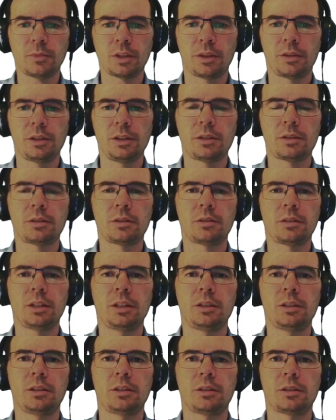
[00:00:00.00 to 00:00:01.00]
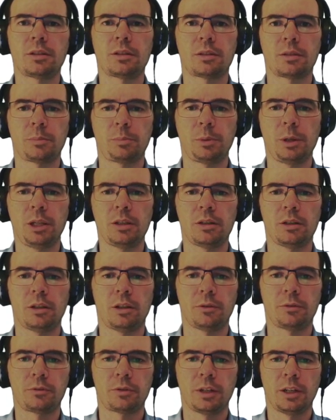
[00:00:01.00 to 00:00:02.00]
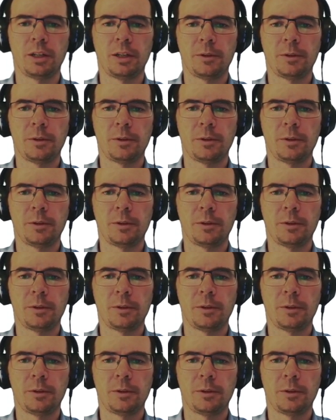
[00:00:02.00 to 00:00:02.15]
The instantaneous payoff